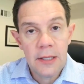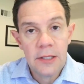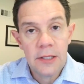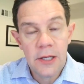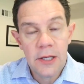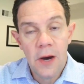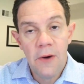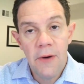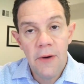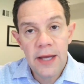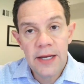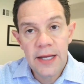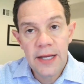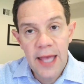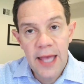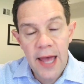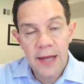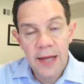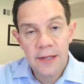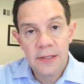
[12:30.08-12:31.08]
you know and
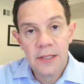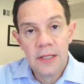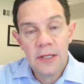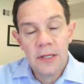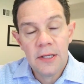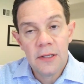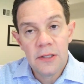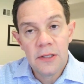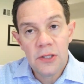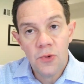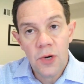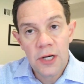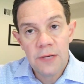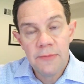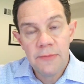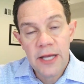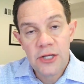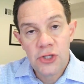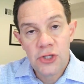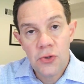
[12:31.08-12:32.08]
again you want
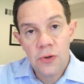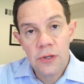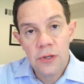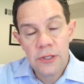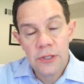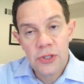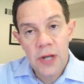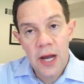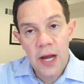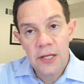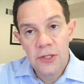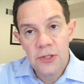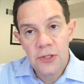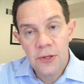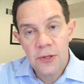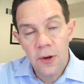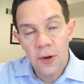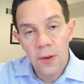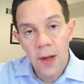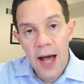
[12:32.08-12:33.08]
to make sure you try to
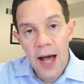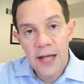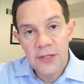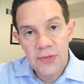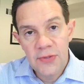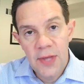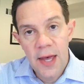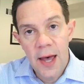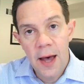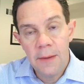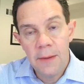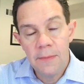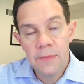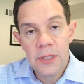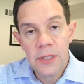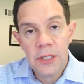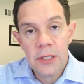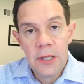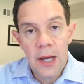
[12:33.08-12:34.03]
utilize them